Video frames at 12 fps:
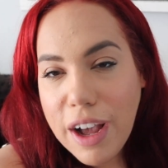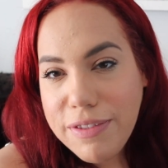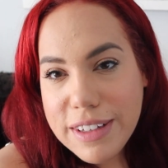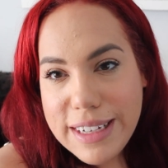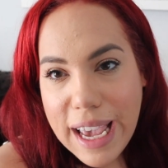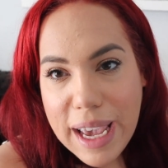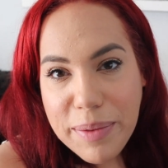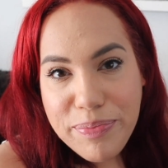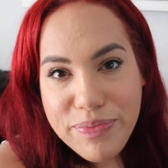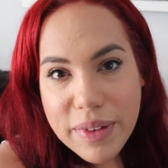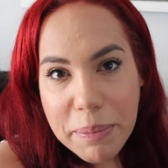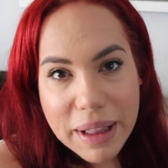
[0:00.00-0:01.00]
off the day
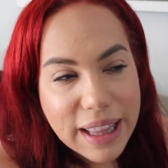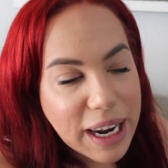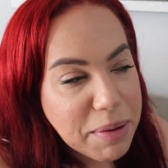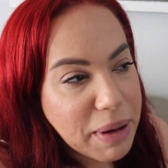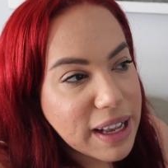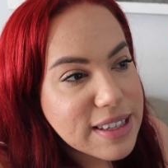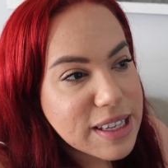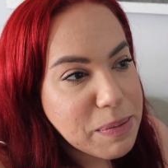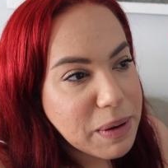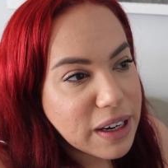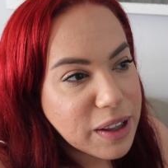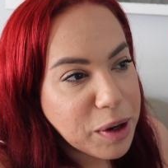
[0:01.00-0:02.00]
by letting Mike sleep
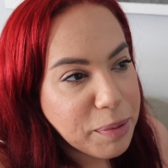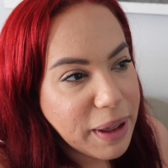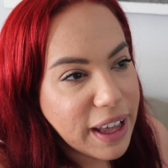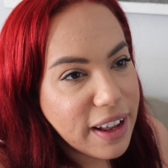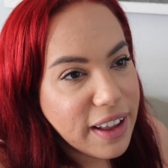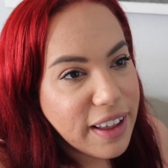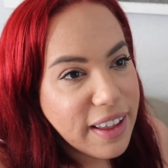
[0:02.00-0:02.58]
in a little bit.